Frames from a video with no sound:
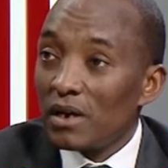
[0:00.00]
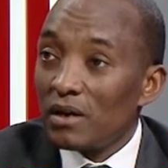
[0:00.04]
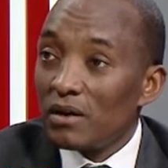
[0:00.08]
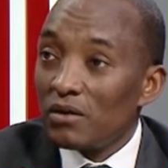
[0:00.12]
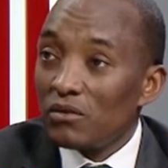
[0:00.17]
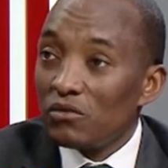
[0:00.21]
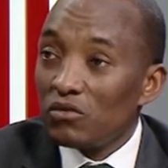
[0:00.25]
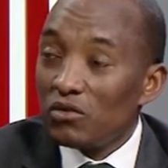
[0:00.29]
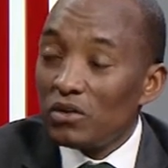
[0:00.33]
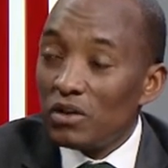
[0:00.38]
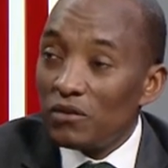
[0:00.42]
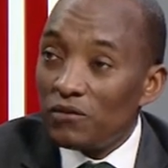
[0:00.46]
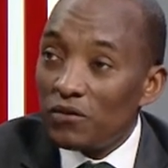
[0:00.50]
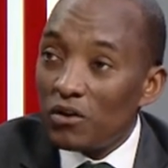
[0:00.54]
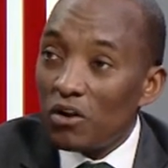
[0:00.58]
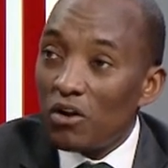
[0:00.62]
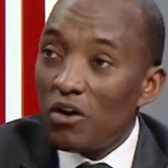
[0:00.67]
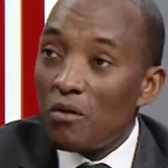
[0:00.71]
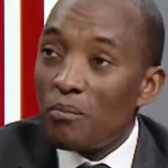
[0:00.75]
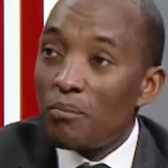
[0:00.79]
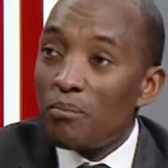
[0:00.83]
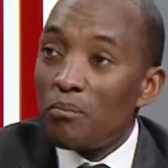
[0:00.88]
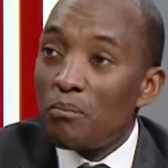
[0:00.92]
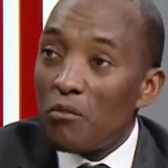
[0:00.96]
to
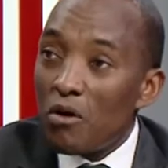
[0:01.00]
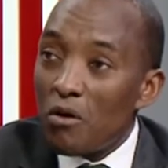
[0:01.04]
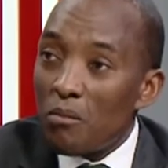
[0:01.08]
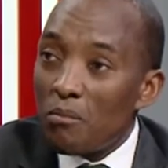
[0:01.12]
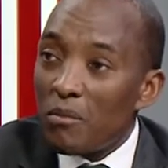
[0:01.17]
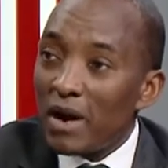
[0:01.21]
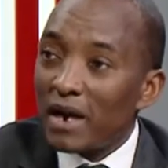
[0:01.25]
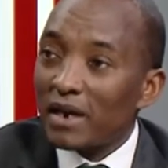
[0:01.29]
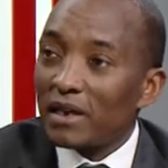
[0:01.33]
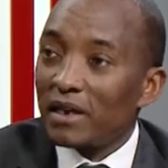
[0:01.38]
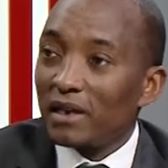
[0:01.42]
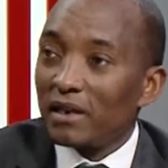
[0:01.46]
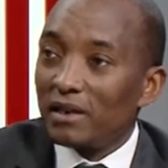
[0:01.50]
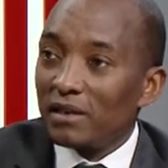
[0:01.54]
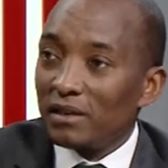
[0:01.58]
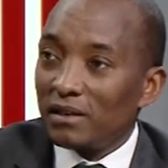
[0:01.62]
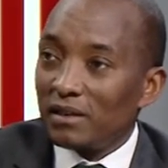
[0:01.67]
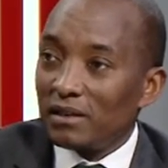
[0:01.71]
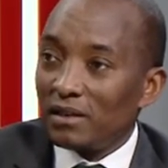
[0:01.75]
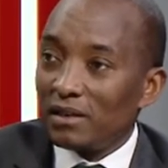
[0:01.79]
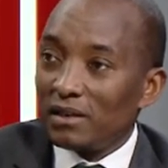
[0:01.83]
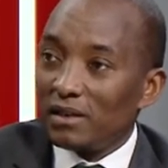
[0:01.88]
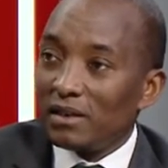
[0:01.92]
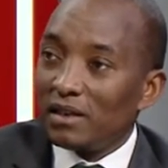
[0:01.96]
develop more market
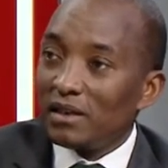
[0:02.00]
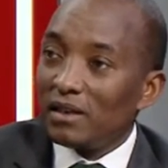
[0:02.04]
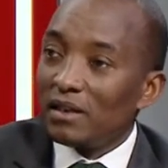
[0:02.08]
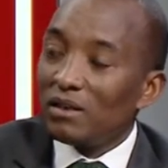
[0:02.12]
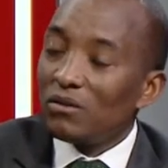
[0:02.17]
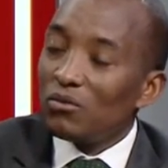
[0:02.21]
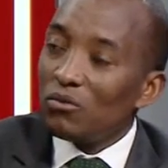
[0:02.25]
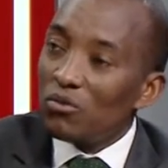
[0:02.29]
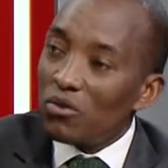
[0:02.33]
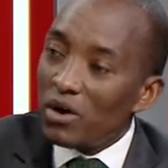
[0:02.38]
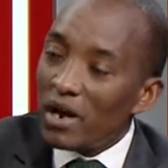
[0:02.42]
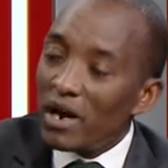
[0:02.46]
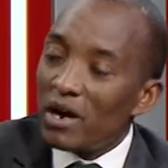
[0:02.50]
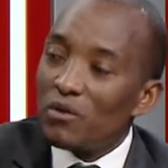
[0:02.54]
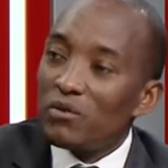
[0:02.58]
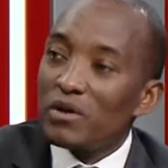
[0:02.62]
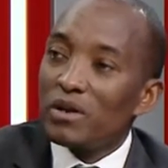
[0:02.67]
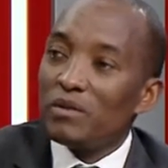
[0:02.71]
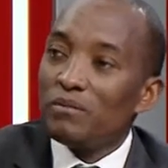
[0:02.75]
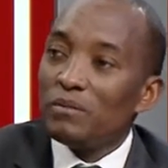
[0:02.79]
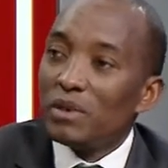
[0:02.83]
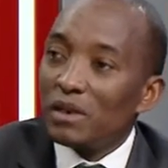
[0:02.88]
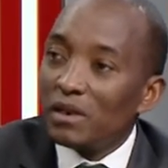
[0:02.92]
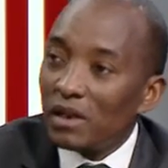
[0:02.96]
in where
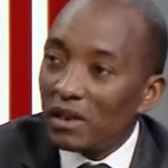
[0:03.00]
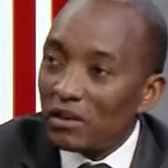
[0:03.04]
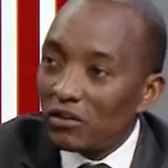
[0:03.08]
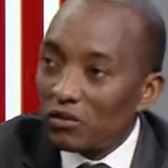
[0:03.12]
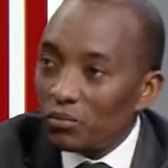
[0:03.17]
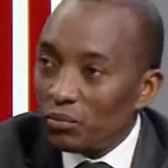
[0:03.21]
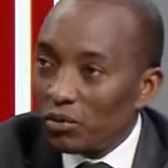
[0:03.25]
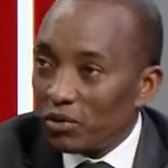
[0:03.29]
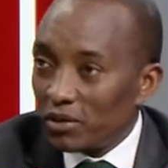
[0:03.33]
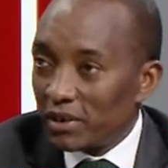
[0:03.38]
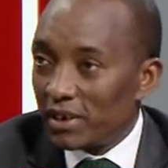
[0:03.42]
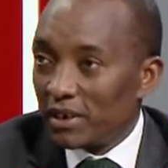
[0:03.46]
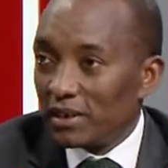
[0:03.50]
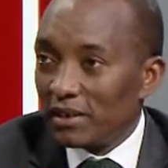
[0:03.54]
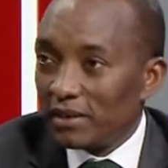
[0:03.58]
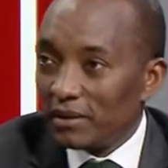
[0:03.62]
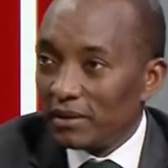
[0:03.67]
we've been exporting.